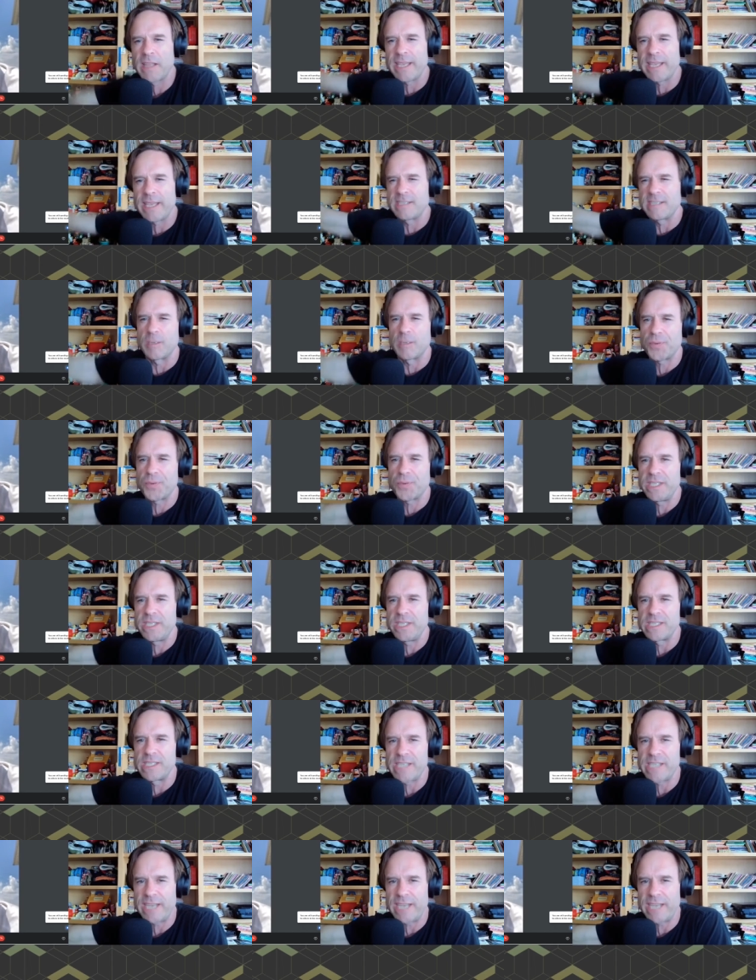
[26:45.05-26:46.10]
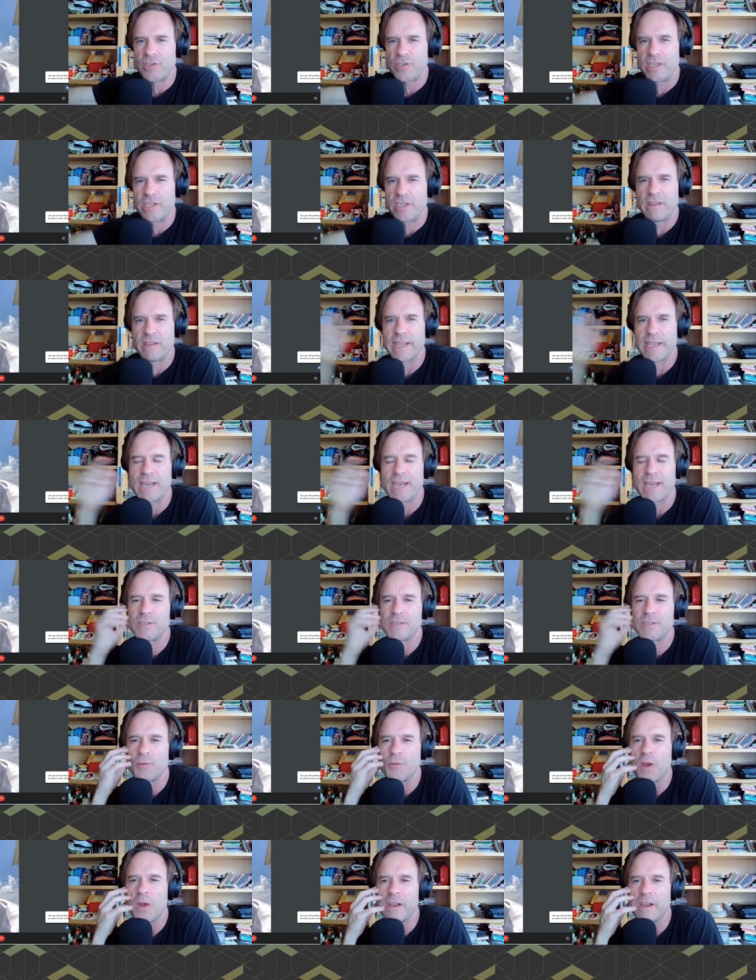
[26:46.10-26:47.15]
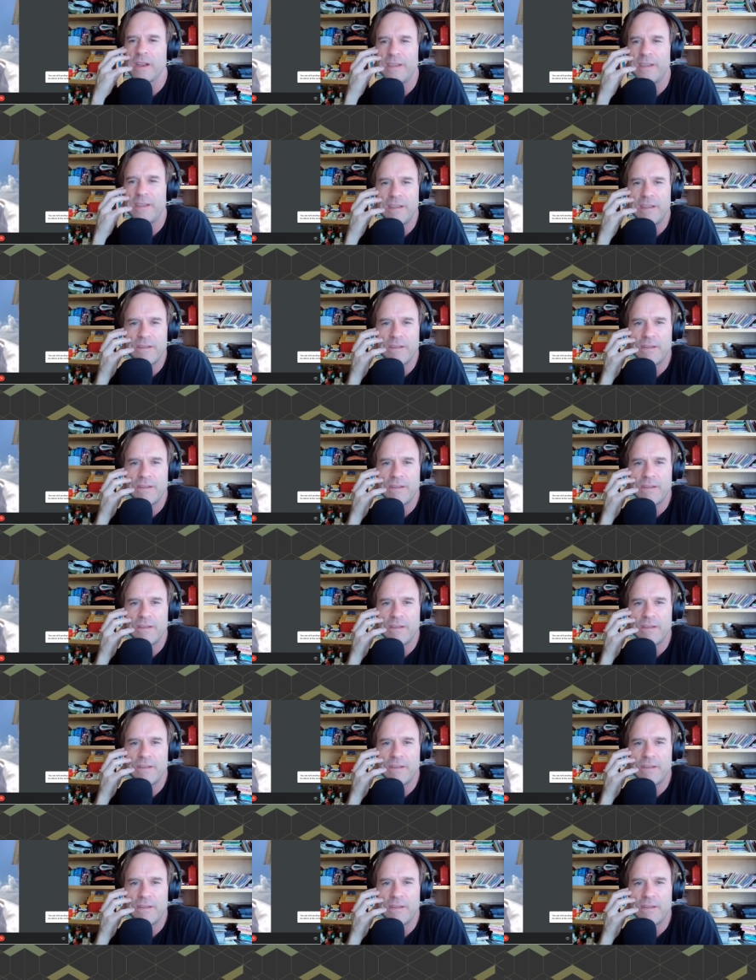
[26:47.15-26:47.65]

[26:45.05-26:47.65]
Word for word: Like is it a presentation? I mean, like how so, does it work? So,